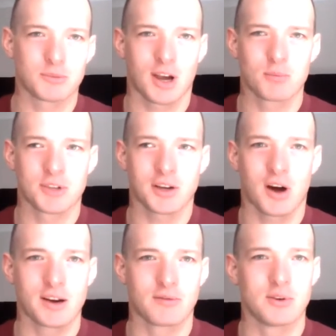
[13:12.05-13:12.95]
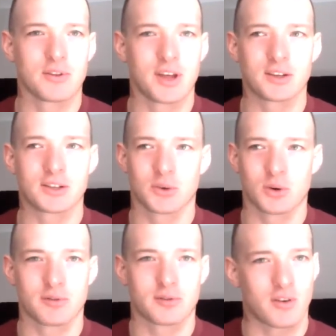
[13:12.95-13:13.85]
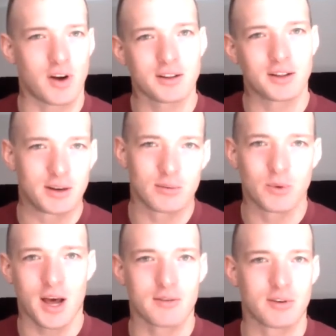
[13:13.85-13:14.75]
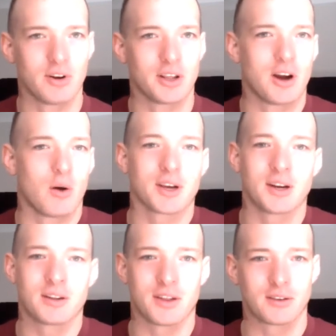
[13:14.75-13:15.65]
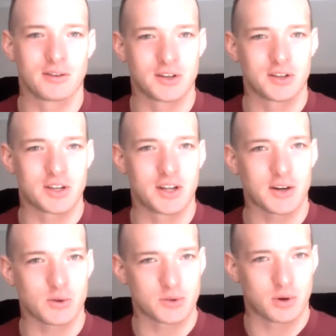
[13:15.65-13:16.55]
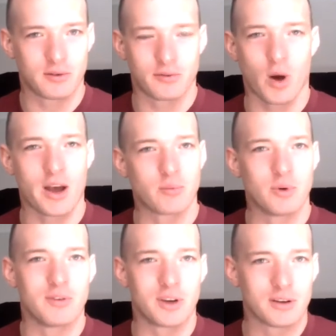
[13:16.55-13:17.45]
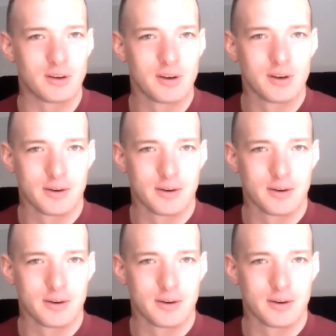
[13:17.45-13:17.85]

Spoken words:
Sometimes they kind of do things sort of correctly without even really knowing anything. It's just a natural sort of way of moving.